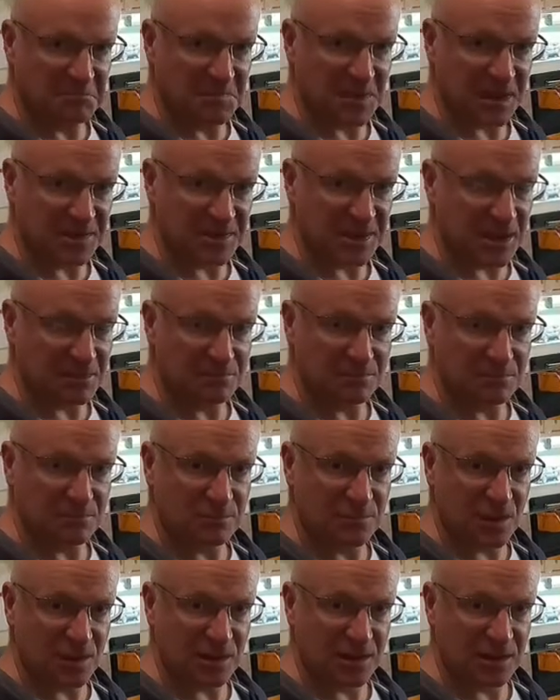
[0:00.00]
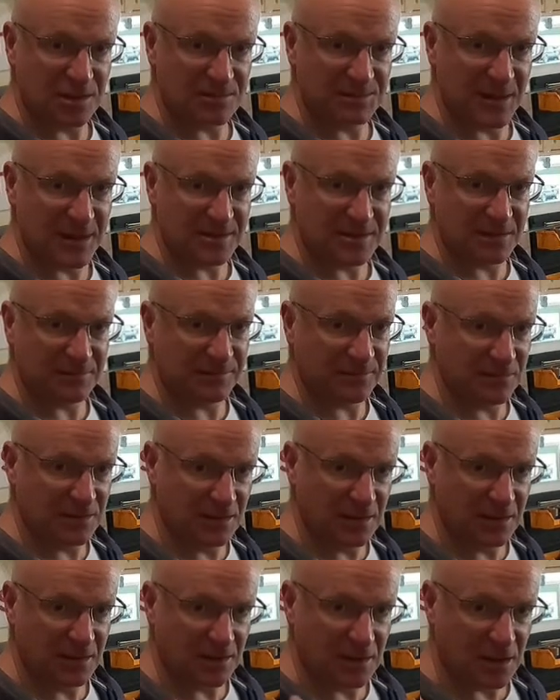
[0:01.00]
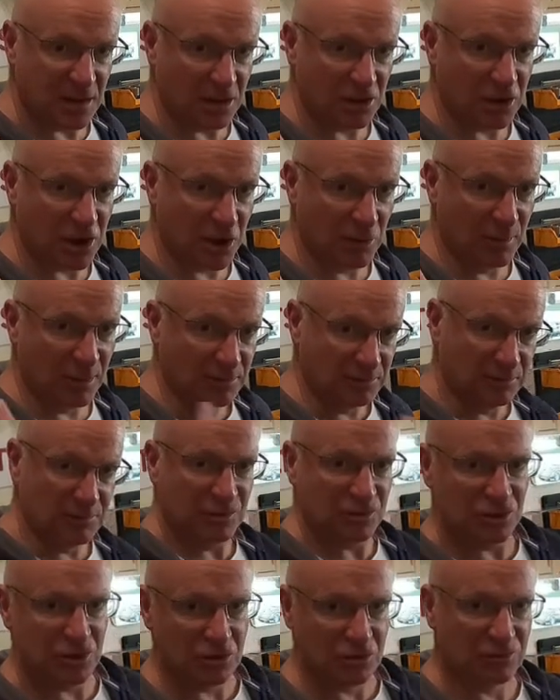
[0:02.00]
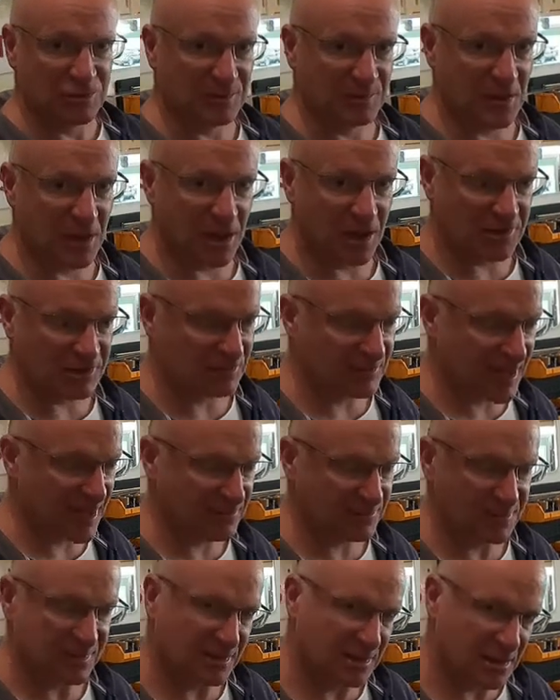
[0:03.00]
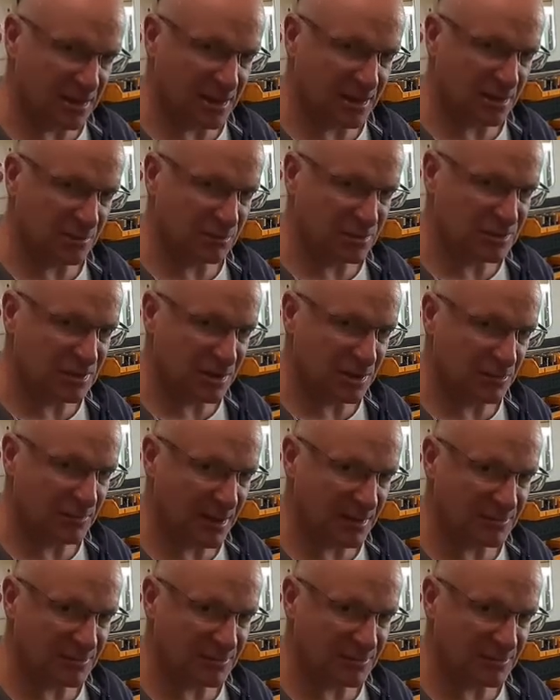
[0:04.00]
that's it. Nothing expensive. I'll go and sugar some cars around, and I will see you